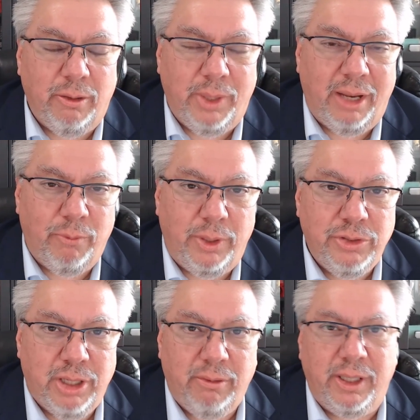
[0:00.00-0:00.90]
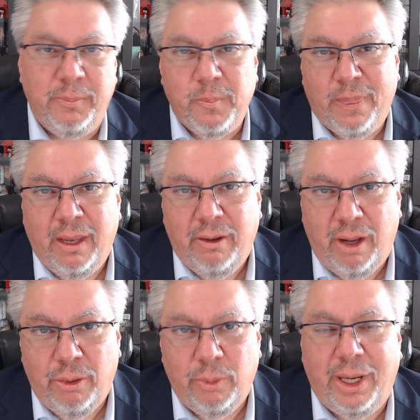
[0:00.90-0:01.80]
We have one generally,
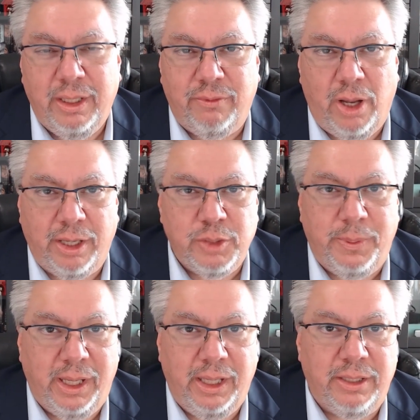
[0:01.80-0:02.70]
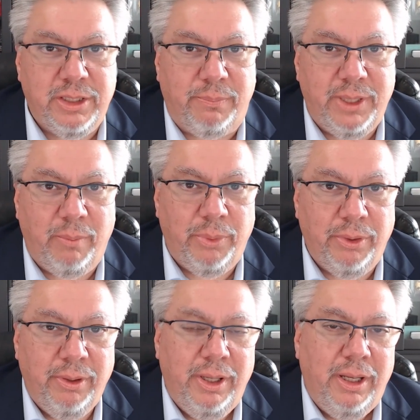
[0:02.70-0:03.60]
end of August, beginning of
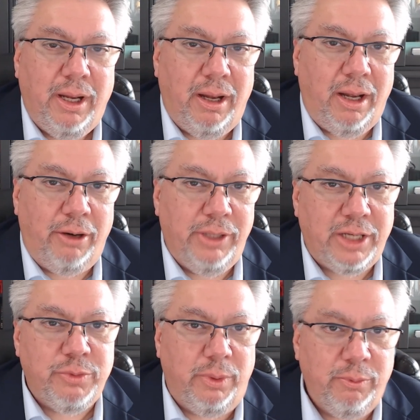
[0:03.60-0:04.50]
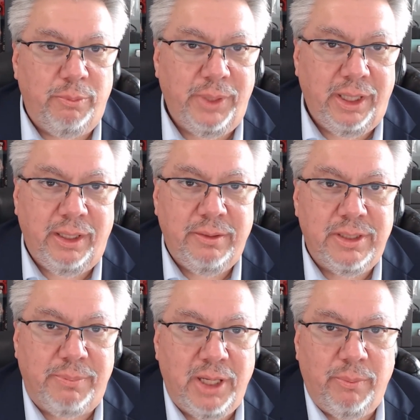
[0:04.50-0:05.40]
September. Our next one will be
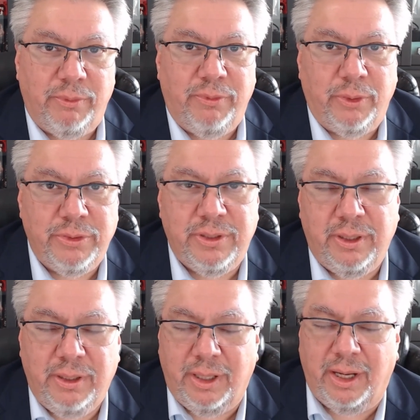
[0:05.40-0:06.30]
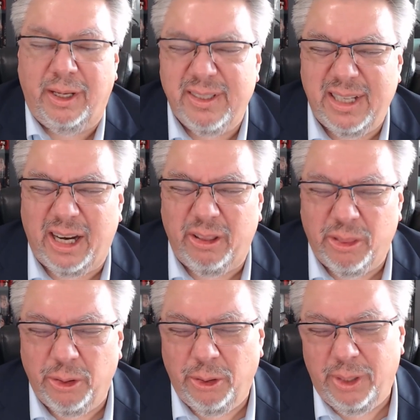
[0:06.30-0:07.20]
September 1st, 2nd,
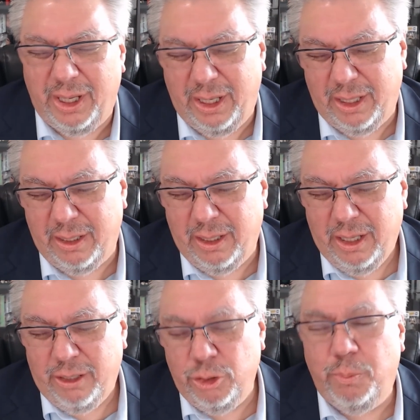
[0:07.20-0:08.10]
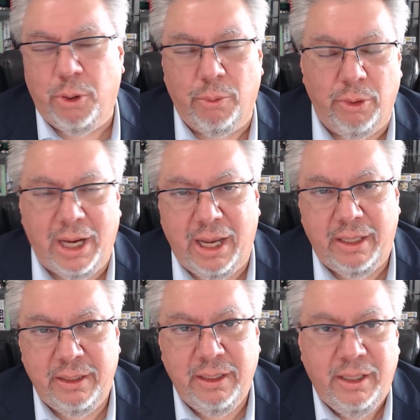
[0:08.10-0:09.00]
3rd in Newport, Rhode
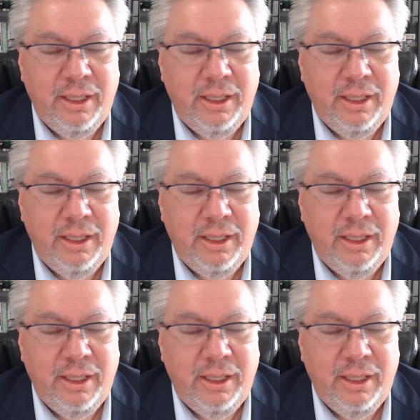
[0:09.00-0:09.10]
Island.